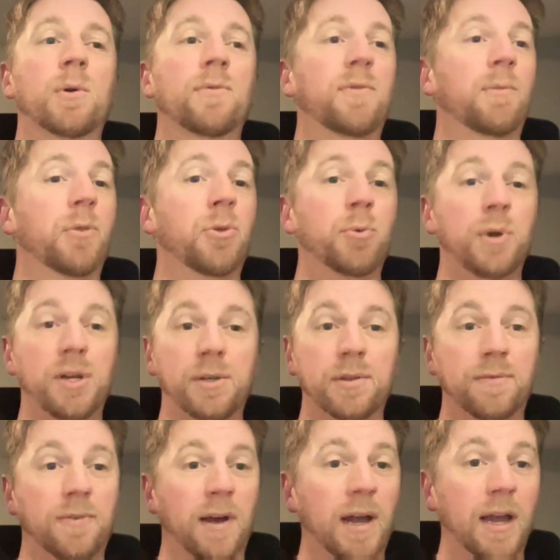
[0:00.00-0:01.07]
from 3 to
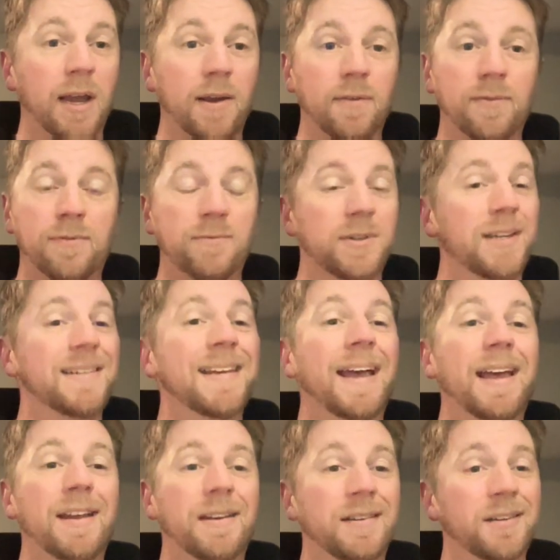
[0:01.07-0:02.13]
5 to
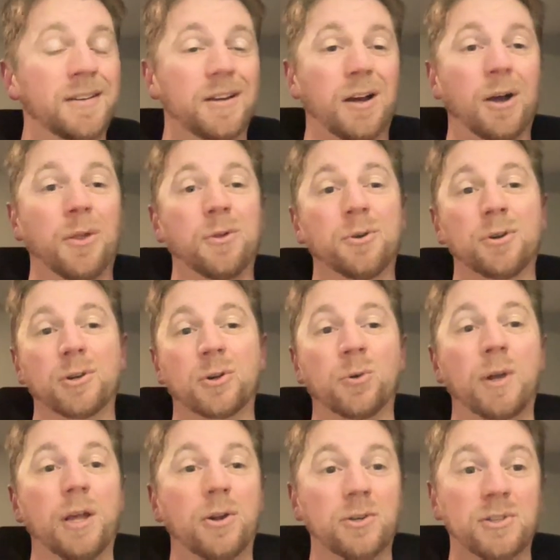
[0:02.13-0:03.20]
10 other
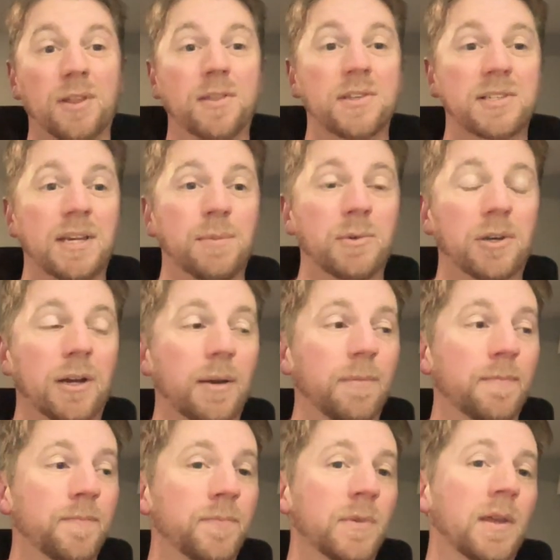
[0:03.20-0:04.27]
creators at the same time.
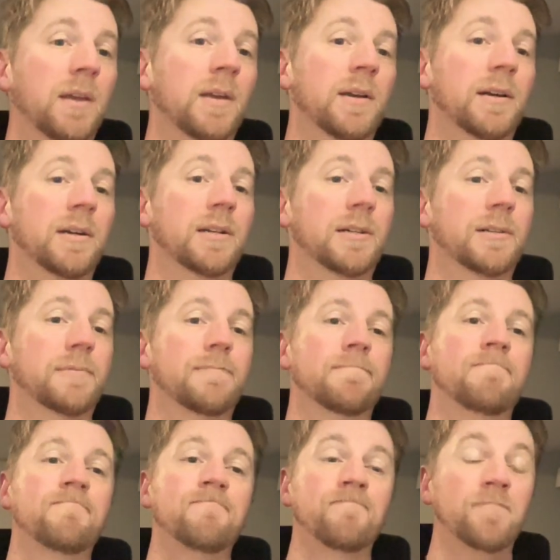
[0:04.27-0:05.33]

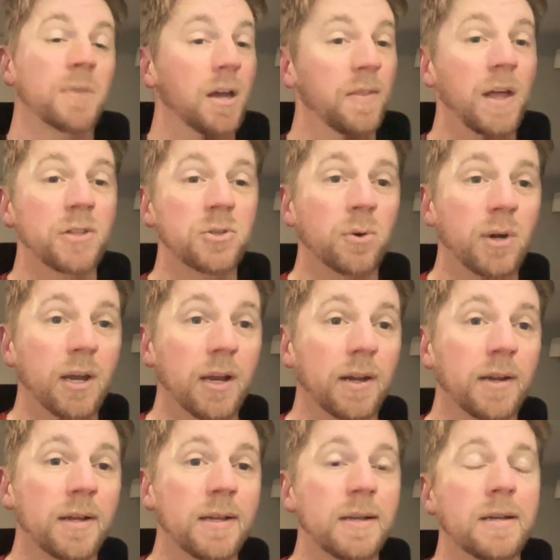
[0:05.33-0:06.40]
And that's okay.
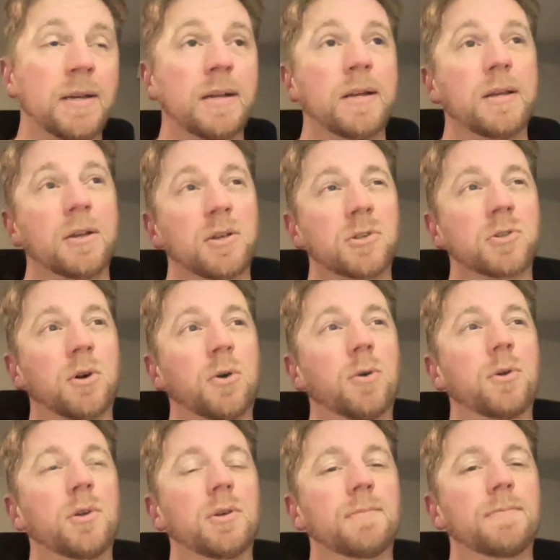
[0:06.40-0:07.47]

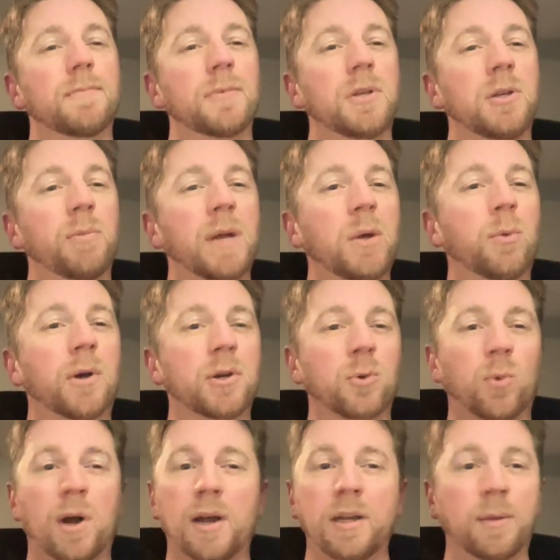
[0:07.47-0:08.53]
So you may wonder
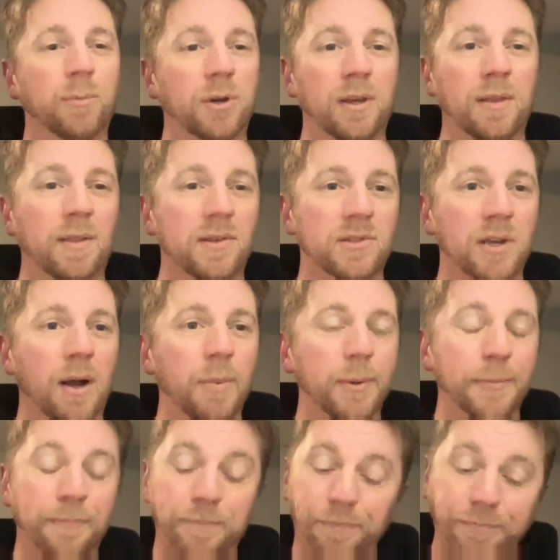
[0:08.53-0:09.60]
why I'm bringing this
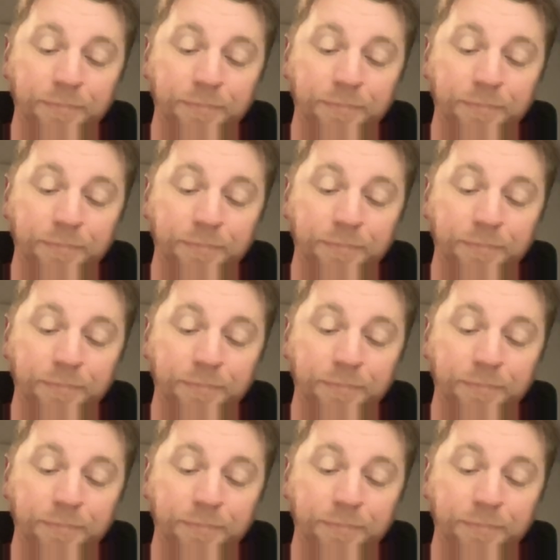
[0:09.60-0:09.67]
up.